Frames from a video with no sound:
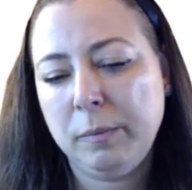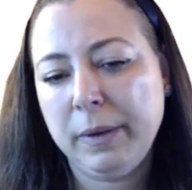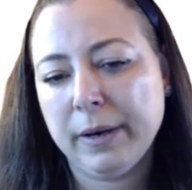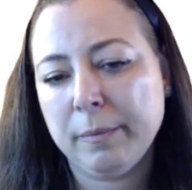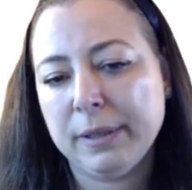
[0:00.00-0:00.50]
be
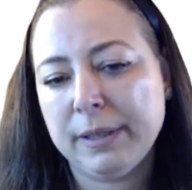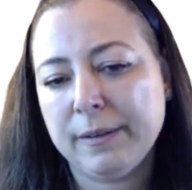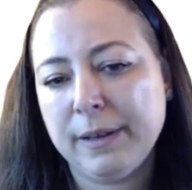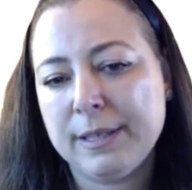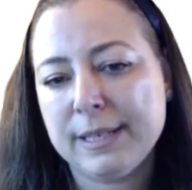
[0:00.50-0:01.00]
bigger,
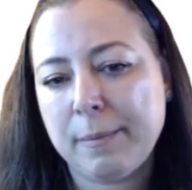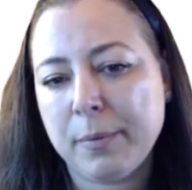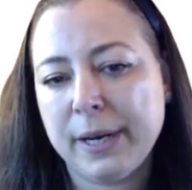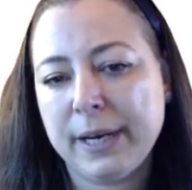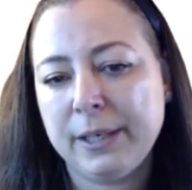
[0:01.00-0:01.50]
but it's
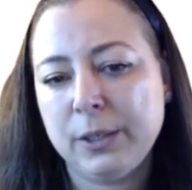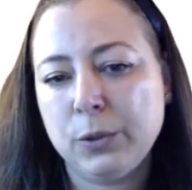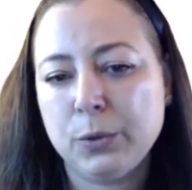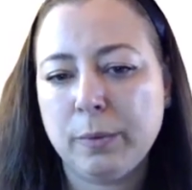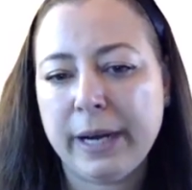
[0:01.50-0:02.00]
separated into
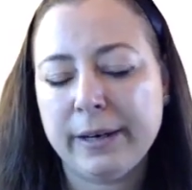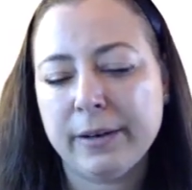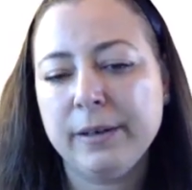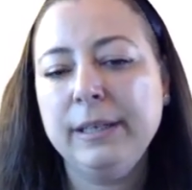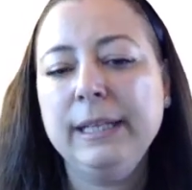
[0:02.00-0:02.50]
two
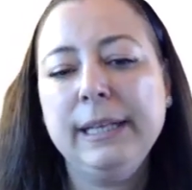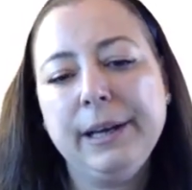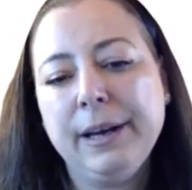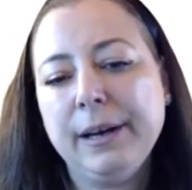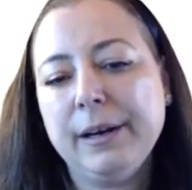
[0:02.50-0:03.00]
minor
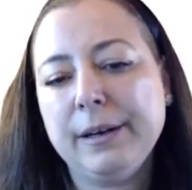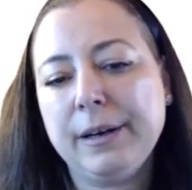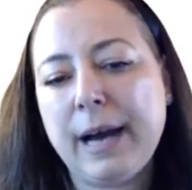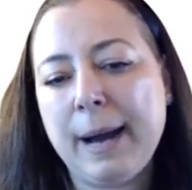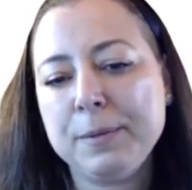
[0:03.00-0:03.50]

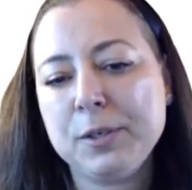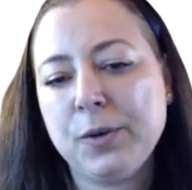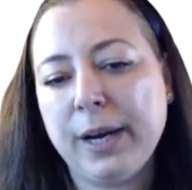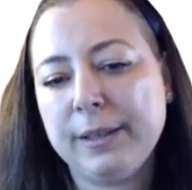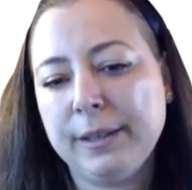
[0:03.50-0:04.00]

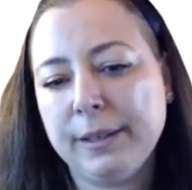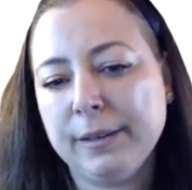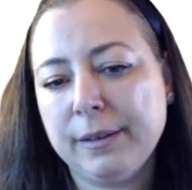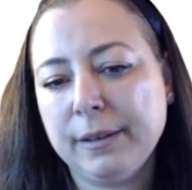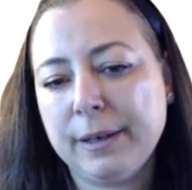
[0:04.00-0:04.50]
abstract
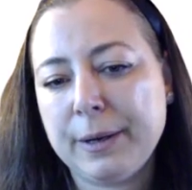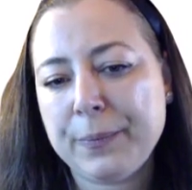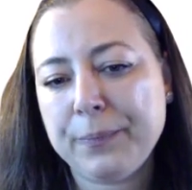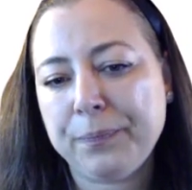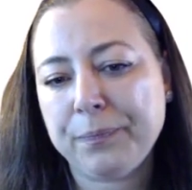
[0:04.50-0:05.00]
and
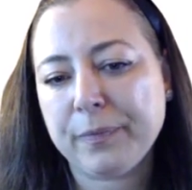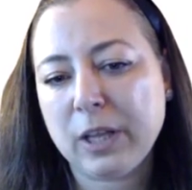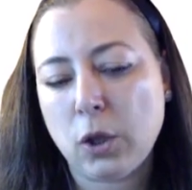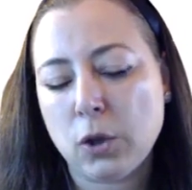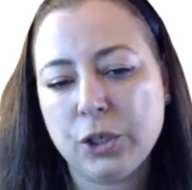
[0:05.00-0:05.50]

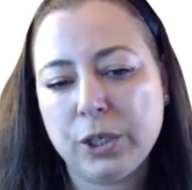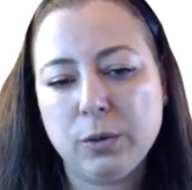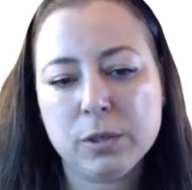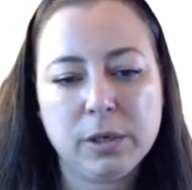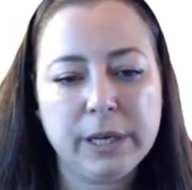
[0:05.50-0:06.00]

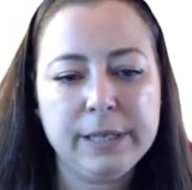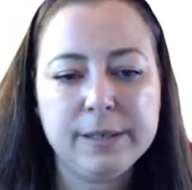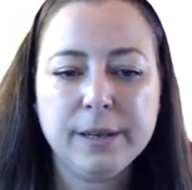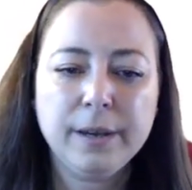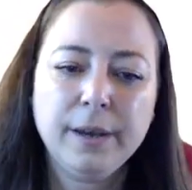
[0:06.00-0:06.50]
logical
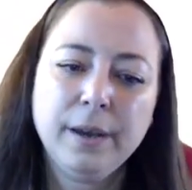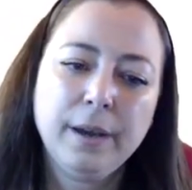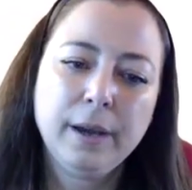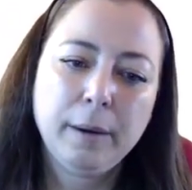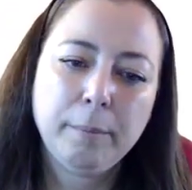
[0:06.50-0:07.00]
circuits.
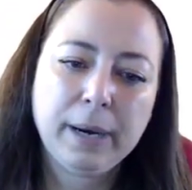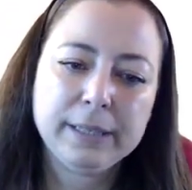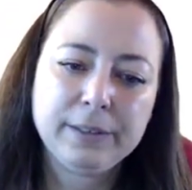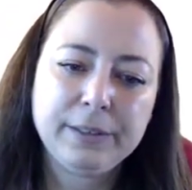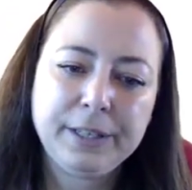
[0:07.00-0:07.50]

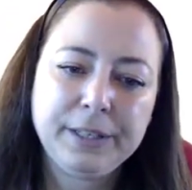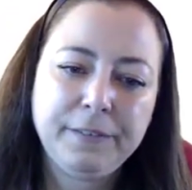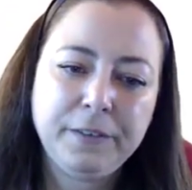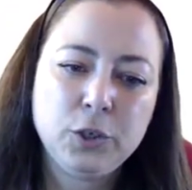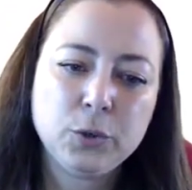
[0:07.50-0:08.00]
But the
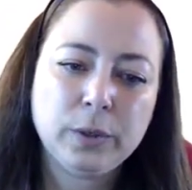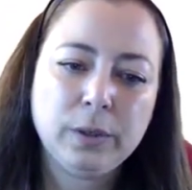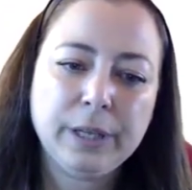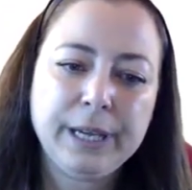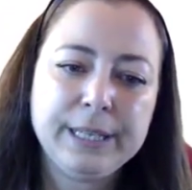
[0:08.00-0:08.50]

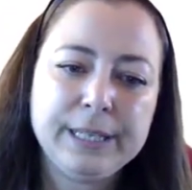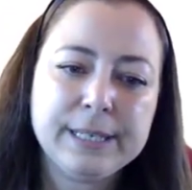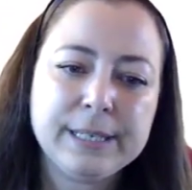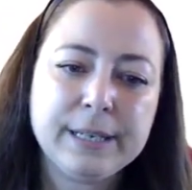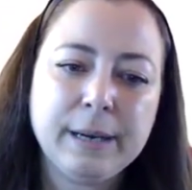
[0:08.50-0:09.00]
individual,
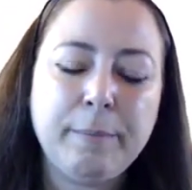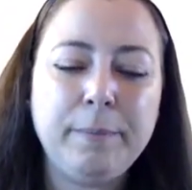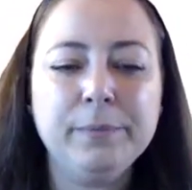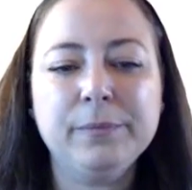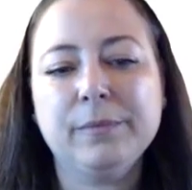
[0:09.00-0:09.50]
it's a
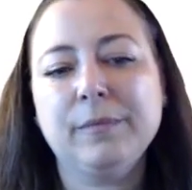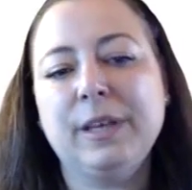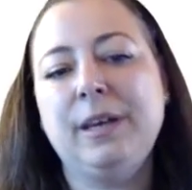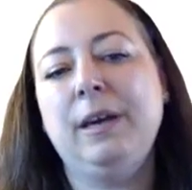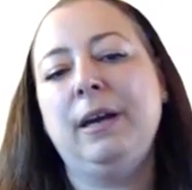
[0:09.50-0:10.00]

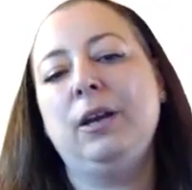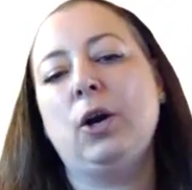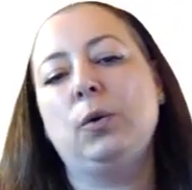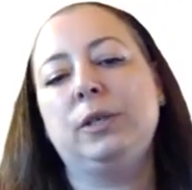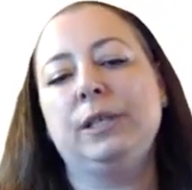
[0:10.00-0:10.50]

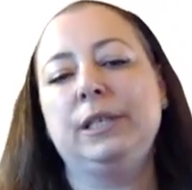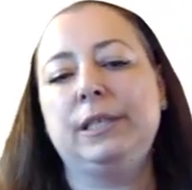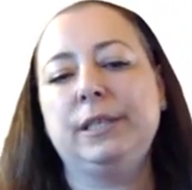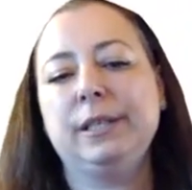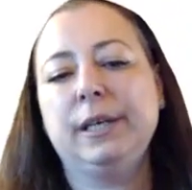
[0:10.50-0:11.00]

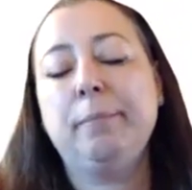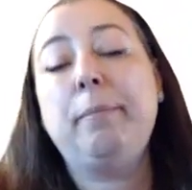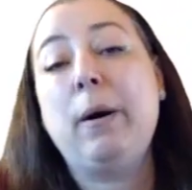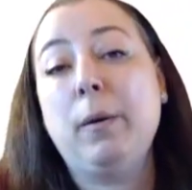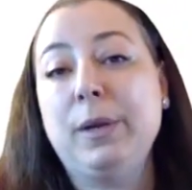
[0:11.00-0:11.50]
keynoted
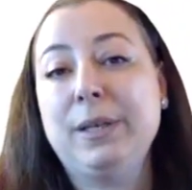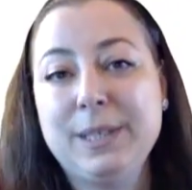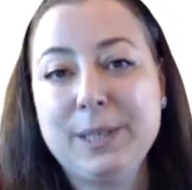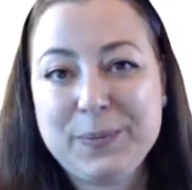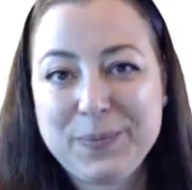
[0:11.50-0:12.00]

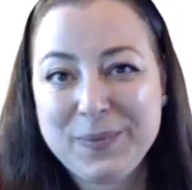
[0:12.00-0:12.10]
empowerment.